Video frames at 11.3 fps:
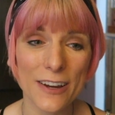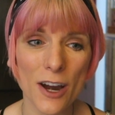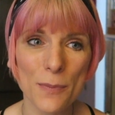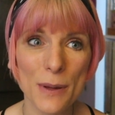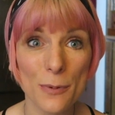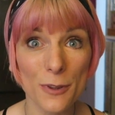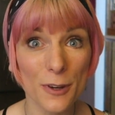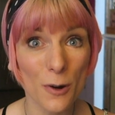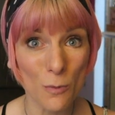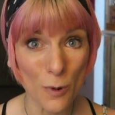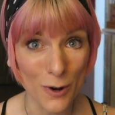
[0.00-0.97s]
that there are people
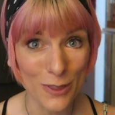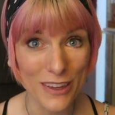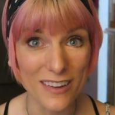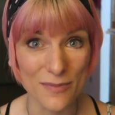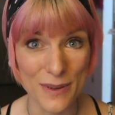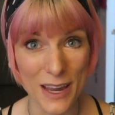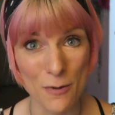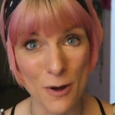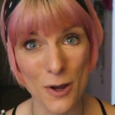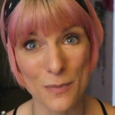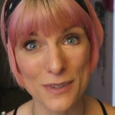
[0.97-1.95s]
that are worthy of being
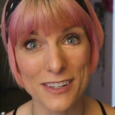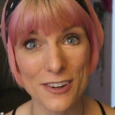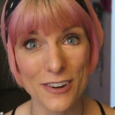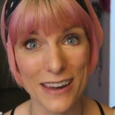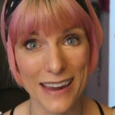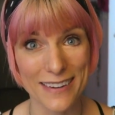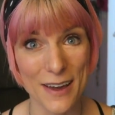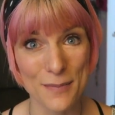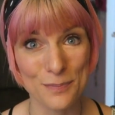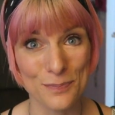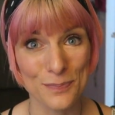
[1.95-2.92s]
welcomed into your
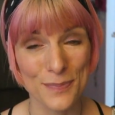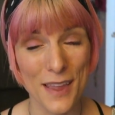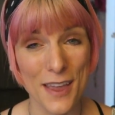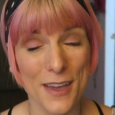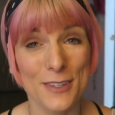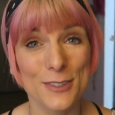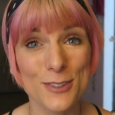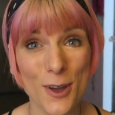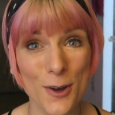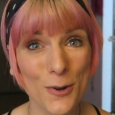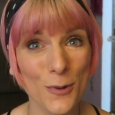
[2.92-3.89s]
kingdom.
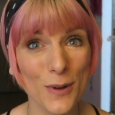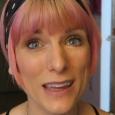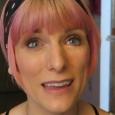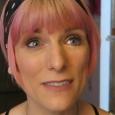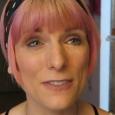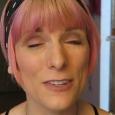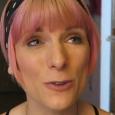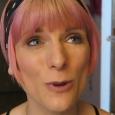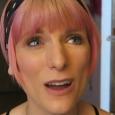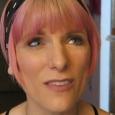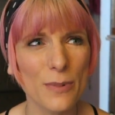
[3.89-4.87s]
So if
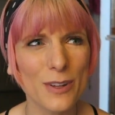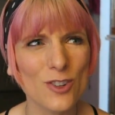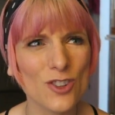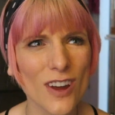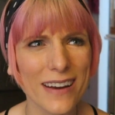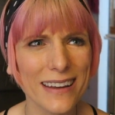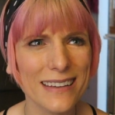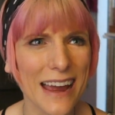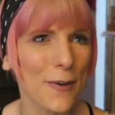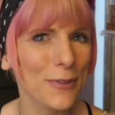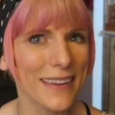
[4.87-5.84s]
you have been shutting
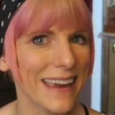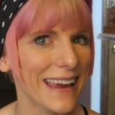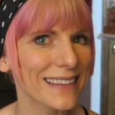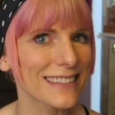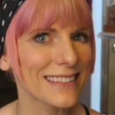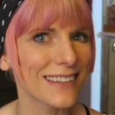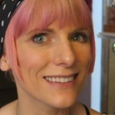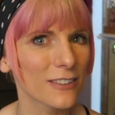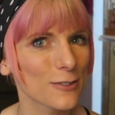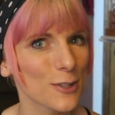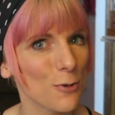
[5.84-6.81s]
down the gates a
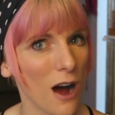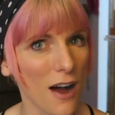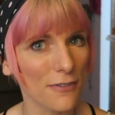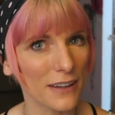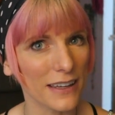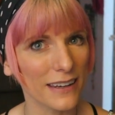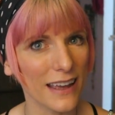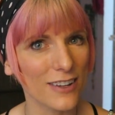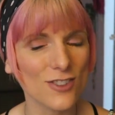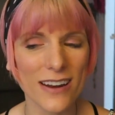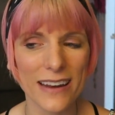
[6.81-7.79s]
little too often
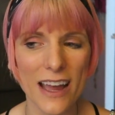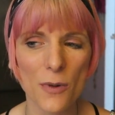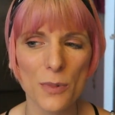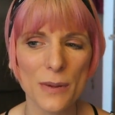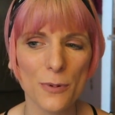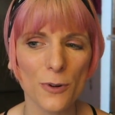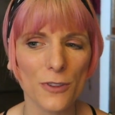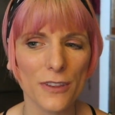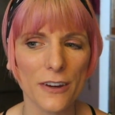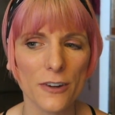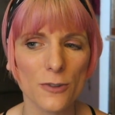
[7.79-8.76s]
and shutting out people
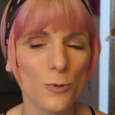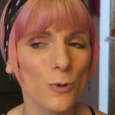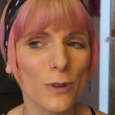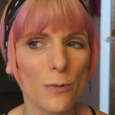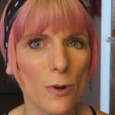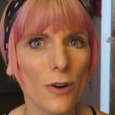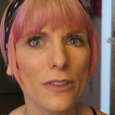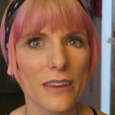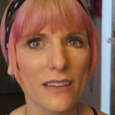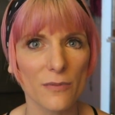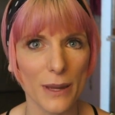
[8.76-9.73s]
that are truly
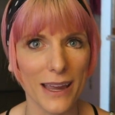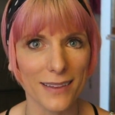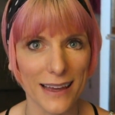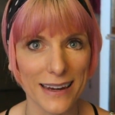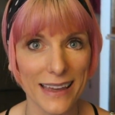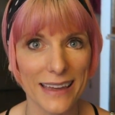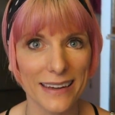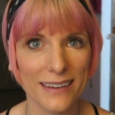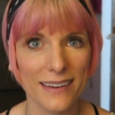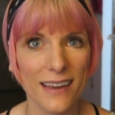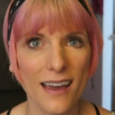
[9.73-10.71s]
worthy of being let
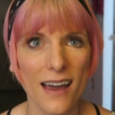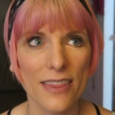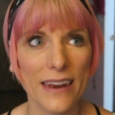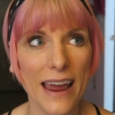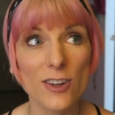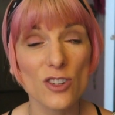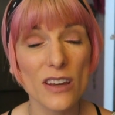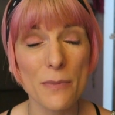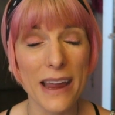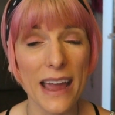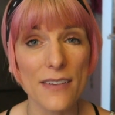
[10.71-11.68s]
in, that
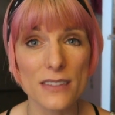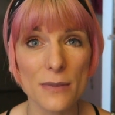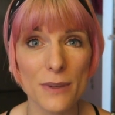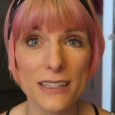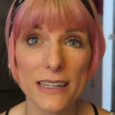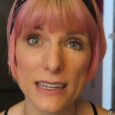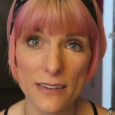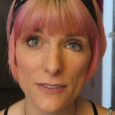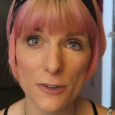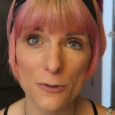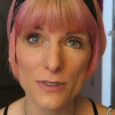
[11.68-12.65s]
actually might have something to
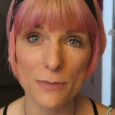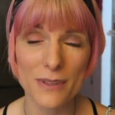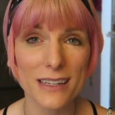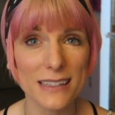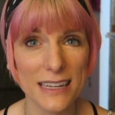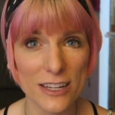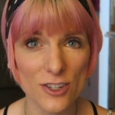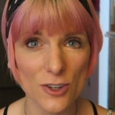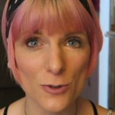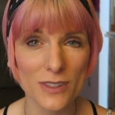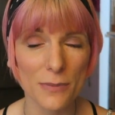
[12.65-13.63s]
give you, something to
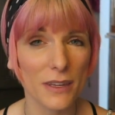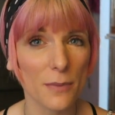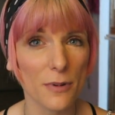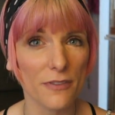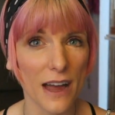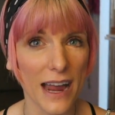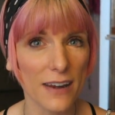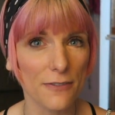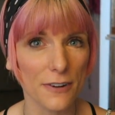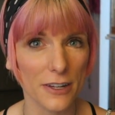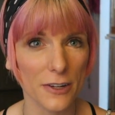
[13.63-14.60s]
teach you, something to
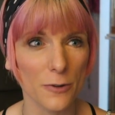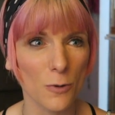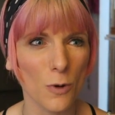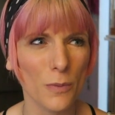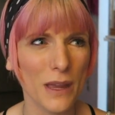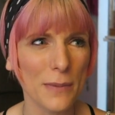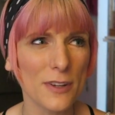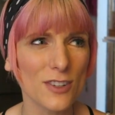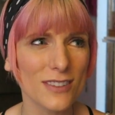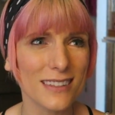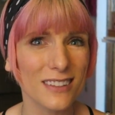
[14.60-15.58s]
provide for you, or maybe
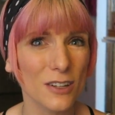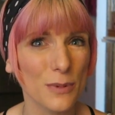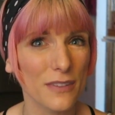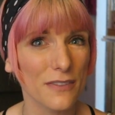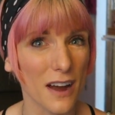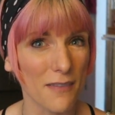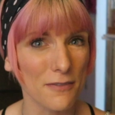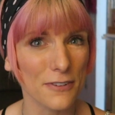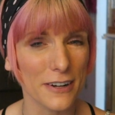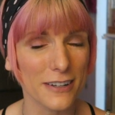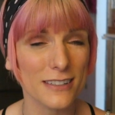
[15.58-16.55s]
just a little bit of
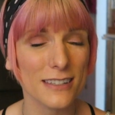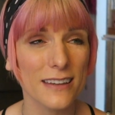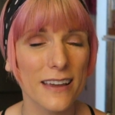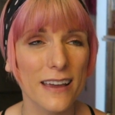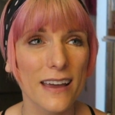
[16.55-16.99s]
comfort,